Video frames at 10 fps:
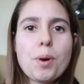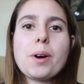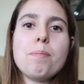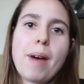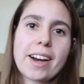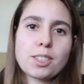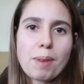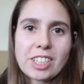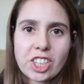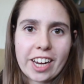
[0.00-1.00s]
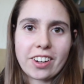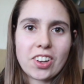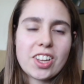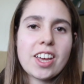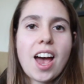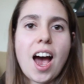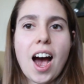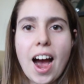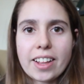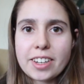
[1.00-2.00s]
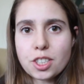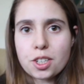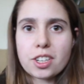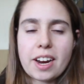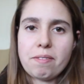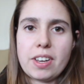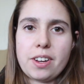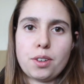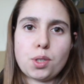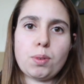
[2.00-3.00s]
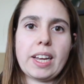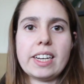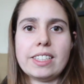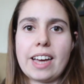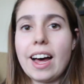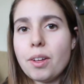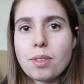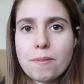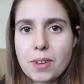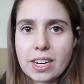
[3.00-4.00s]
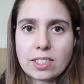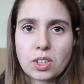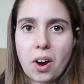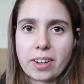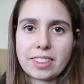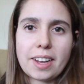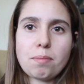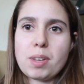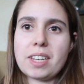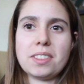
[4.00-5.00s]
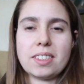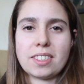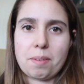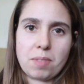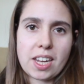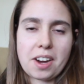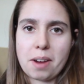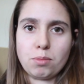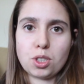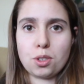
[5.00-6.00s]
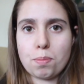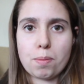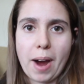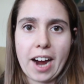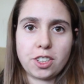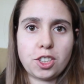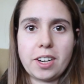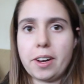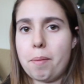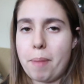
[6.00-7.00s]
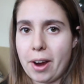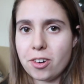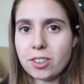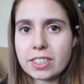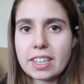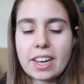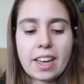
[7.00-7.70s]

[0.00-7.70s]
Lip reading: Welcome back to my channel. I like to create videos related to health and fitness content because it's something I'm super passionate about.